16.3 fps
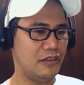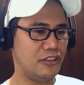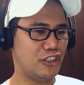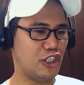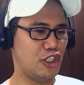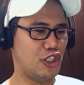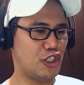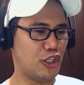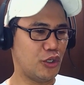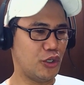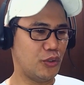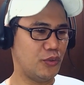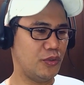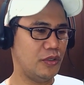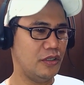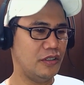Shinto,
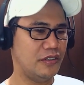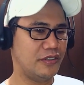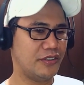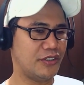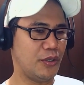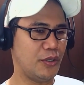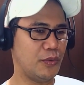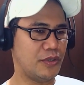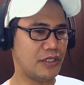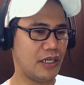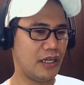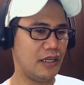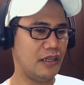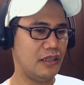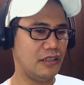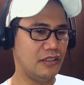
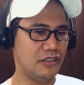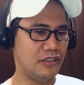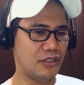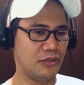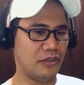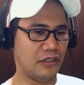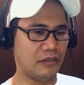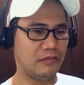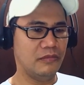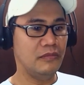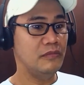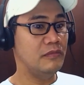Sota, Junon.